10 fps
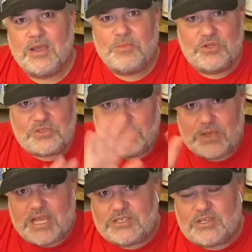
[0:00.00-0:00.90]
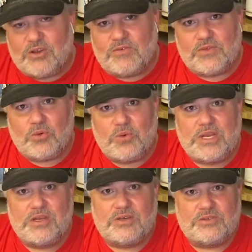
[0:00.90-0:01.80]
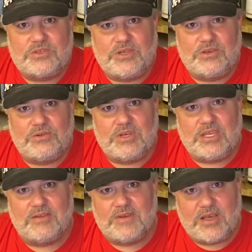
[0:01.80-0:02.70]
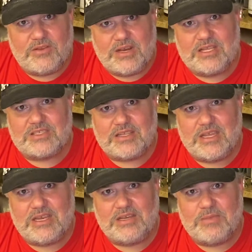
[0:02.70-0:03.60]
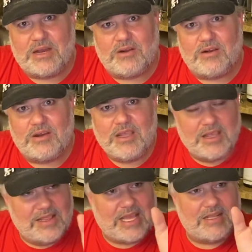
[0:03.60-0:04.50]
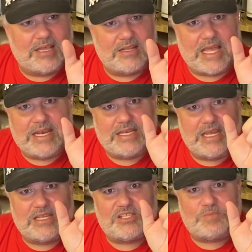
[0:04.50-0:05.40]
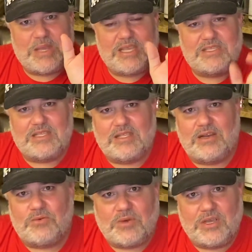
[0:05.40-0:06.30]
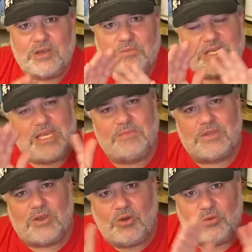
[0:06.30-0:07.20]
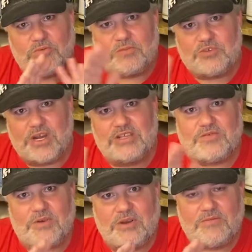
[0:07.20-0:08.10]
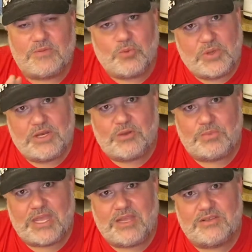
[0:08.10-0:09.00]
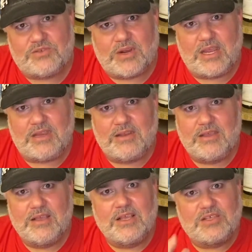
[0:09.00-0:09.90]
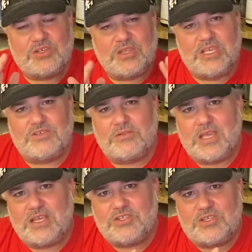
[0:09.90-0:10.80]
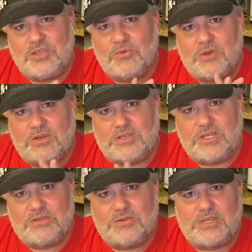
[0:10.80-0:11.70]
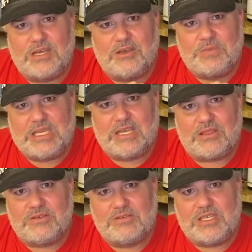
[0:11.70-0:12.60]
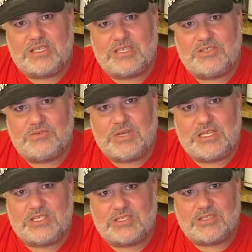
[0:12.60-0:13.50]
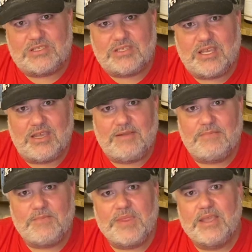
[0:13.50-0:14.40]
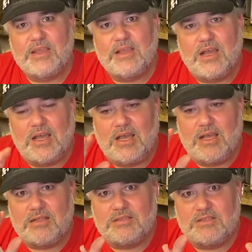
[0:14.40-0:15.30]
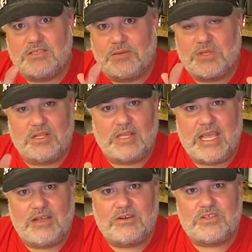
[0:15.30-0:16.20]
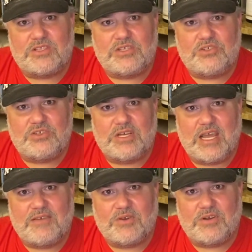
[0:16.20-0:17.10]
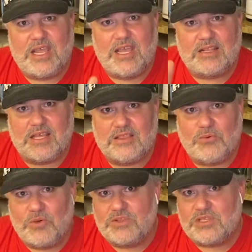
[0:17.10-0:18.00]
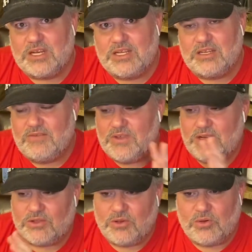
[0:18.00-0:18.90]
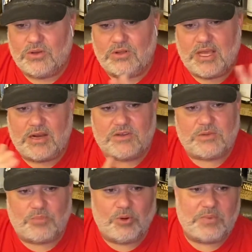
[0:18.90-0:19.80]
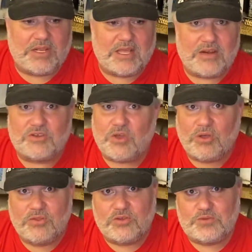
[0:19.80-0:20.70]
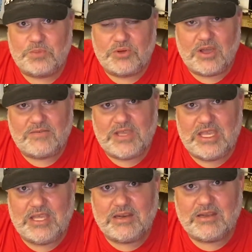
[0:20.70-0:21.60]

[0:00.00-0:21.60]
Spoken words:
Put some plastic over the windows too to give another insulating barrier. That dead space in there will help keep the cold from transferring from the window panes, right? So these are things that you want to do to help you get through these situations, okay? Some of the lanterns that you should have on hand, like the ones that I did in the video, the oil lanterns, the propane lanterns, all those put off heat.